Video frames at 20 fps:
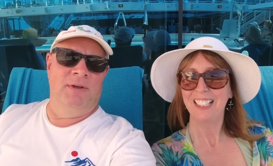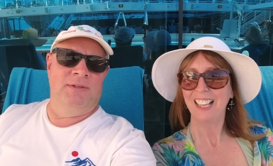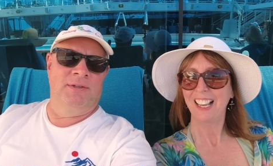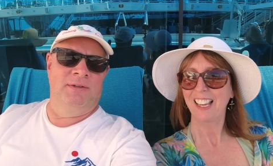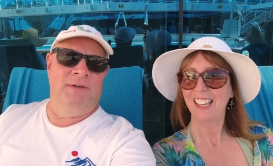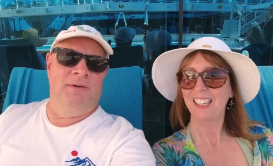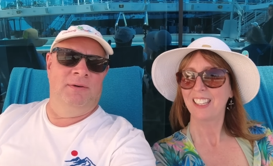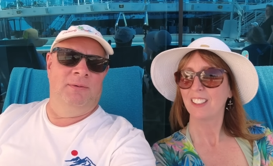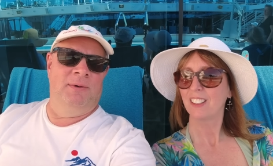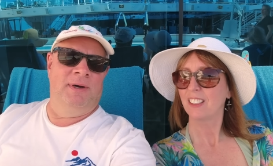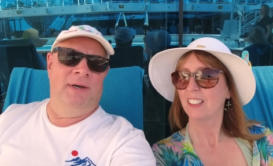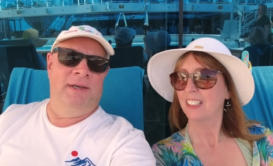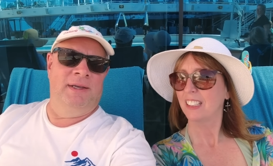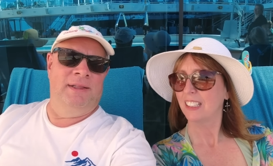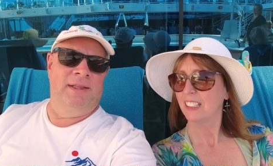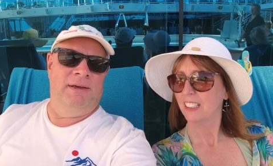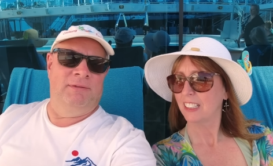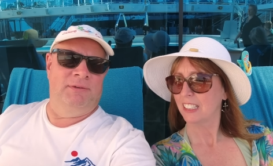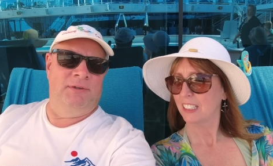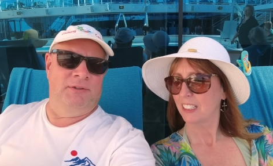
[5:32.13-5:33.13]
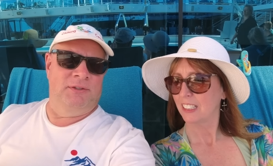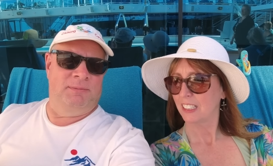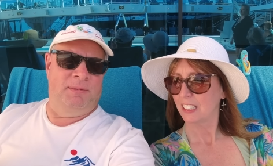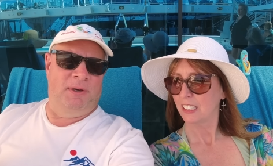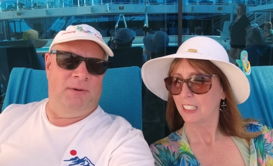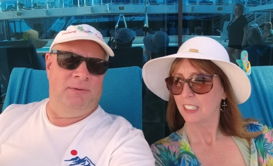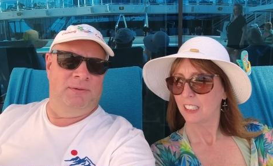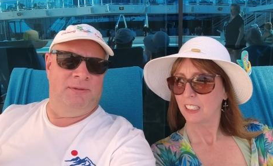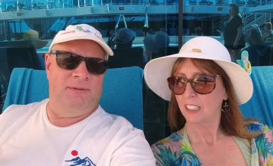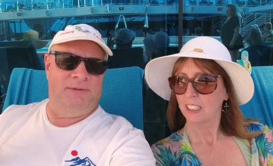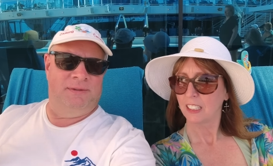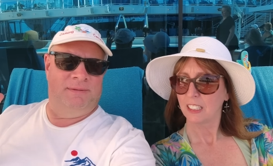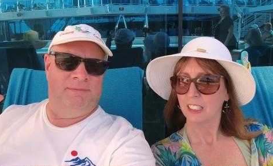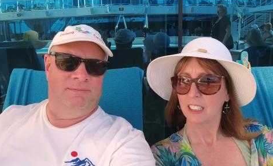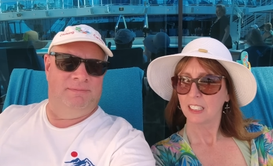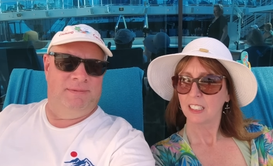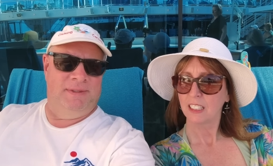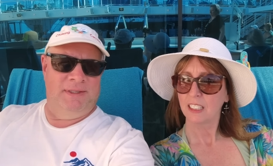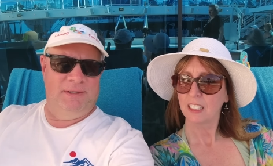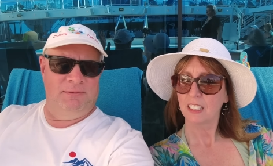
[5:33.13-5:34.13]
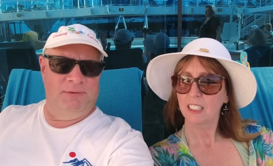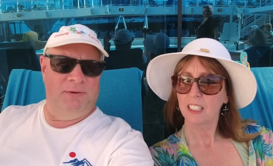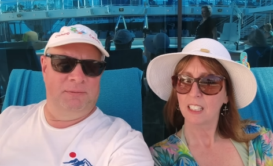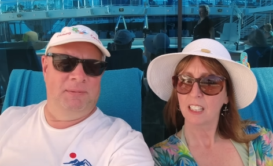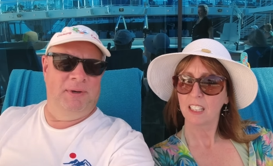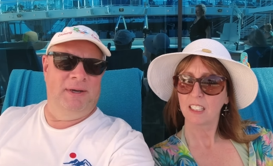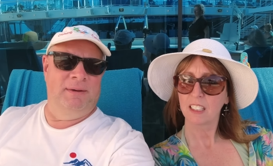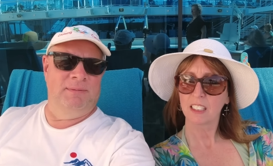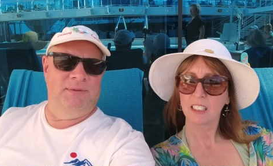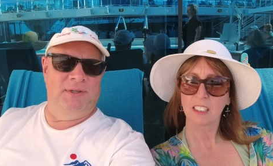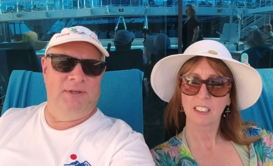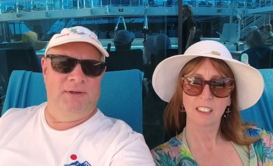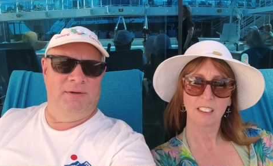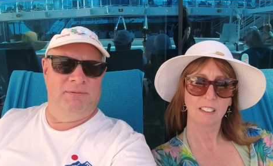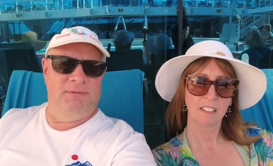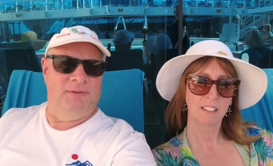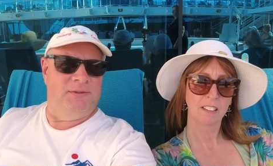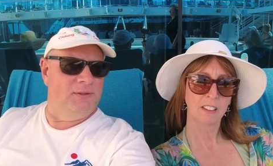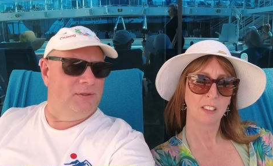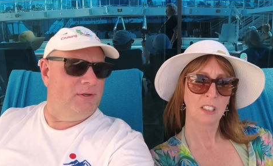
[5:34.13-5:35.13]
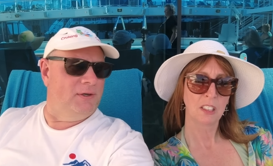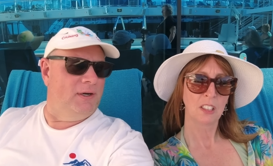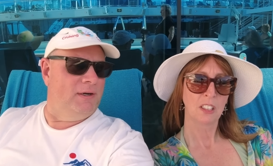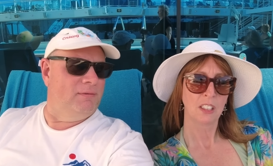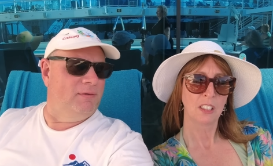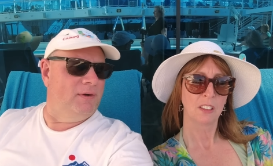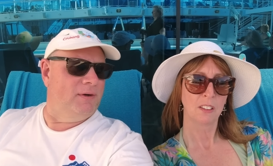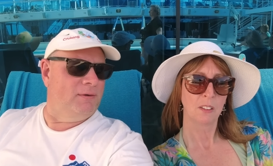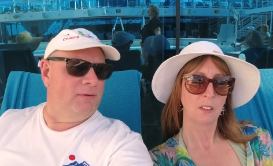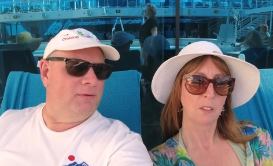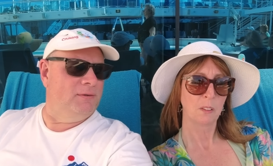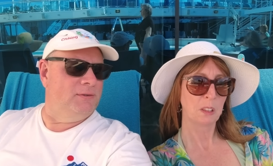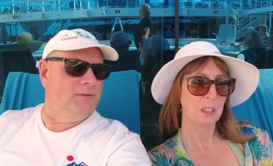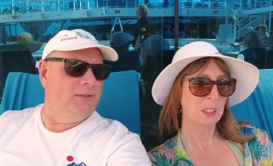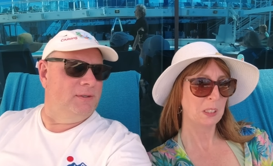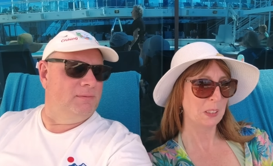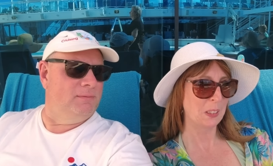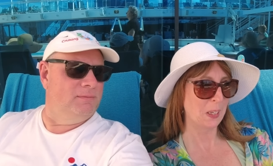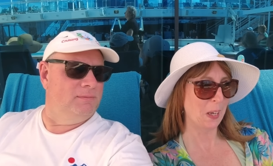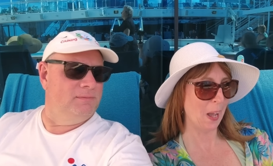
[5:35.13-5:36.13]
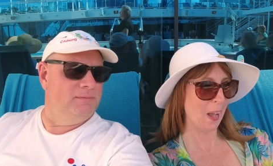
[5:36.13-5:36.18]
Speaker 1: wants to know why you left your spouse, did the room by himself, and took off on a cruise ship.